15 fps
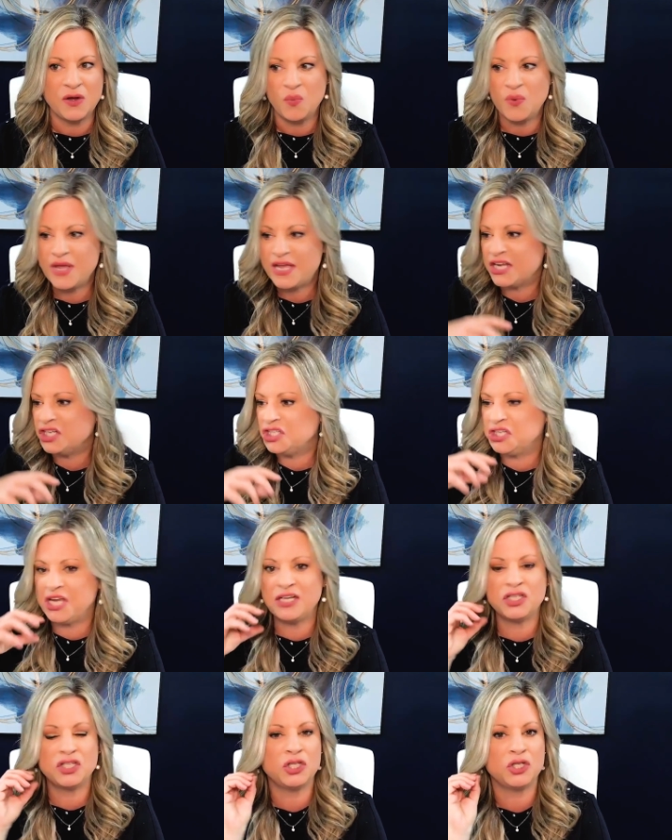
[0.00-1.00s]
We can
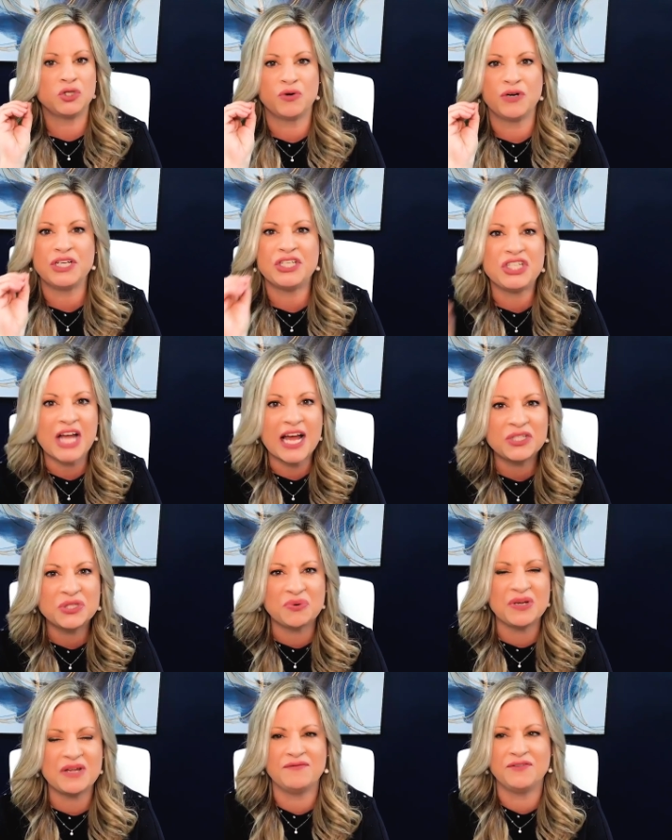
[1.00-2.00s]
change the
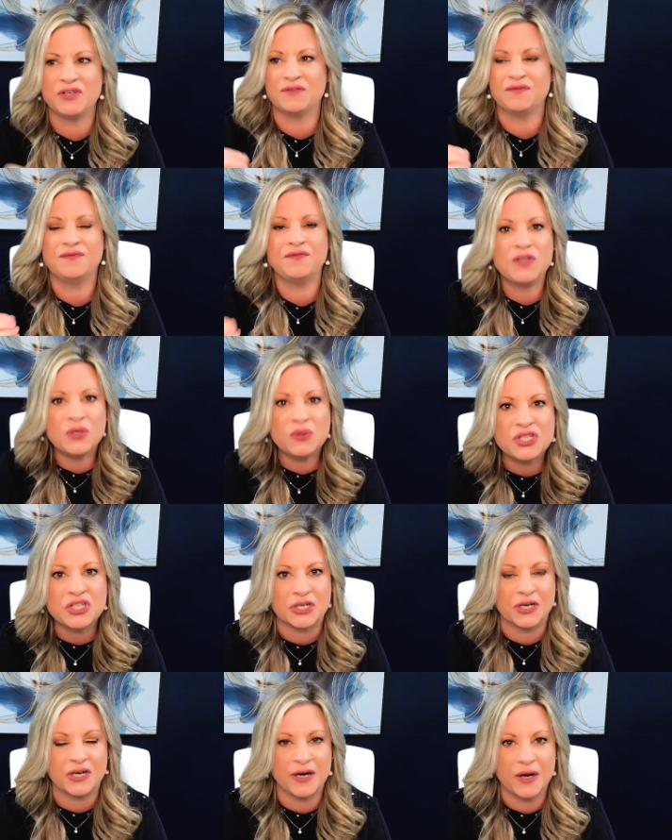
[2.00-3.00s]
trajectory of your
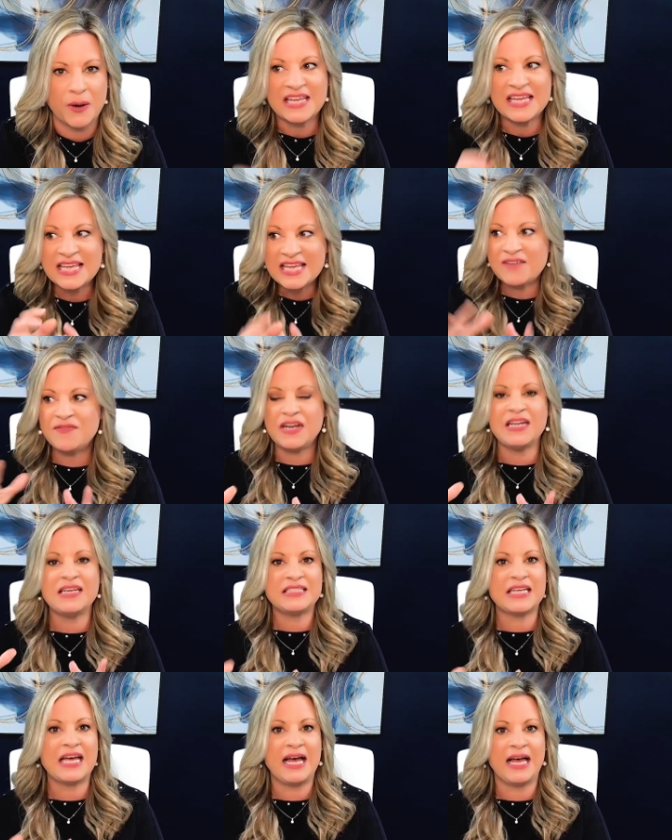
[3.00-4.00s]
future even
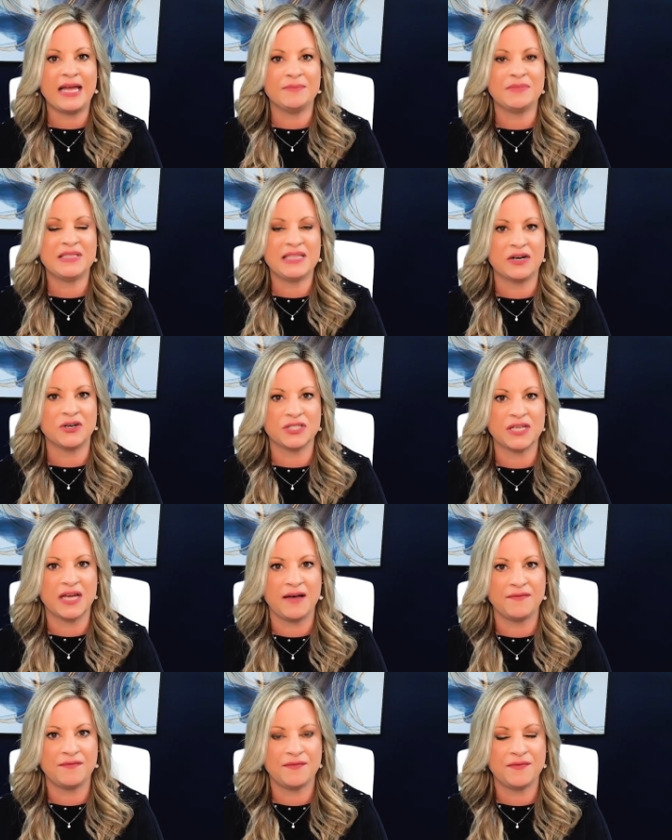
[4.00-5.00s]
in times that are
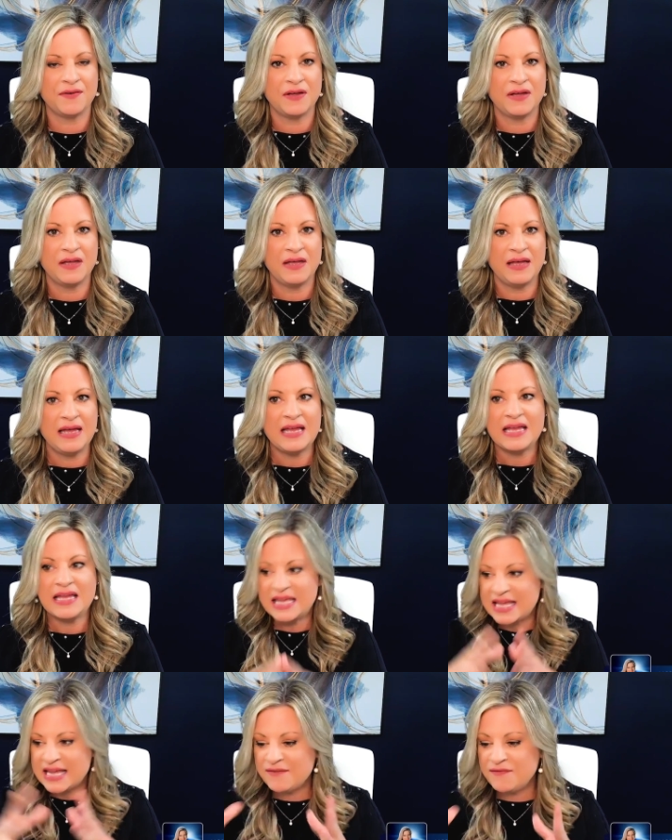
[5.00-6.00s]
tough.
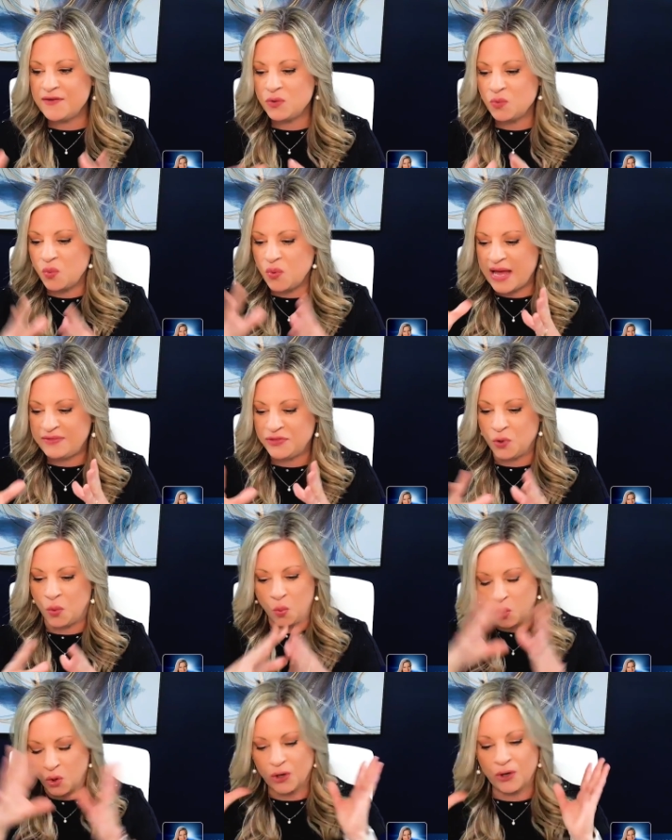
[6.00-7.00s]
Even when the
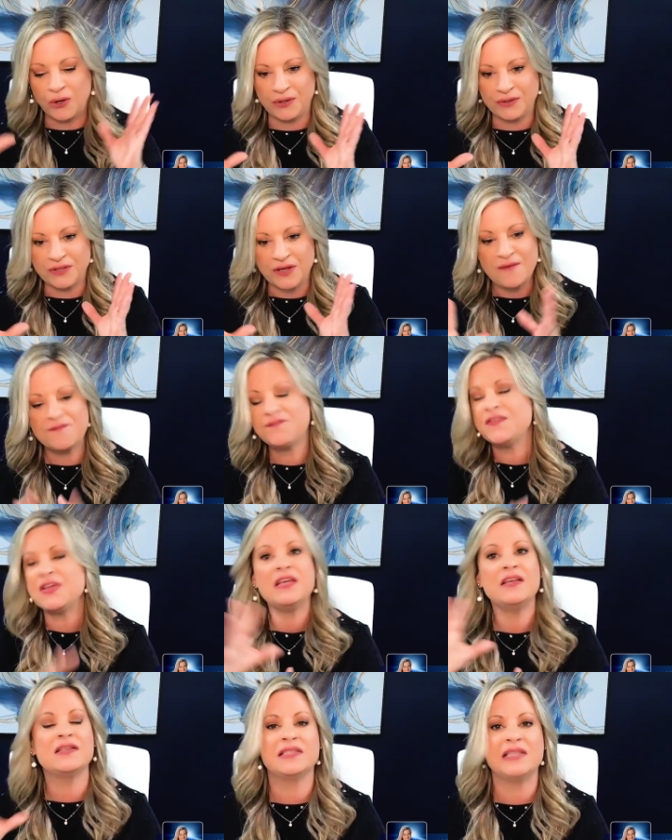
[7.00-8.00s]
world
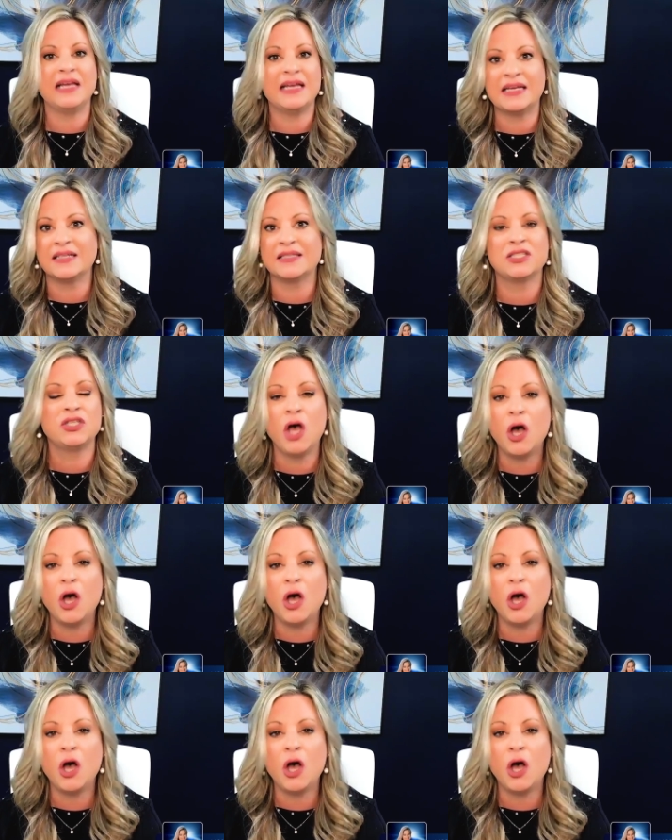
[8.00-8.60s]
feels like it's